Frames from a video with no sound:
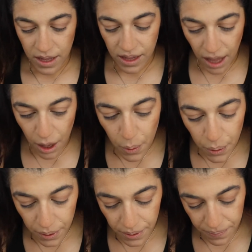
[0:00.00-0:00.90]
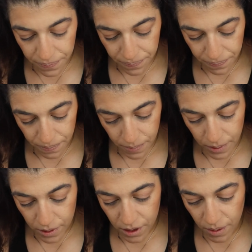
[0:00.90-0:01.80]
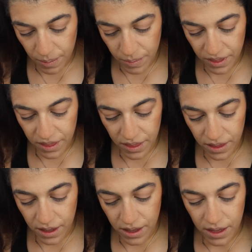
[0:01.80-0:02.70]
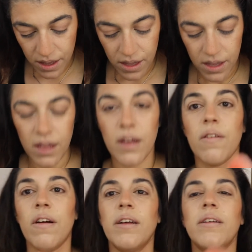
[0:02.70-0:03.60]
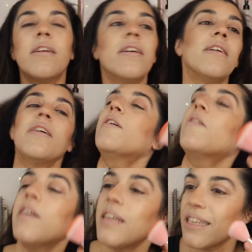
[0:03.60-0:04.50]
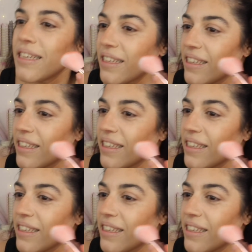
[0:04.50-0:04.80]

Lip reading: Okay. Let's go in with... Right. Ready?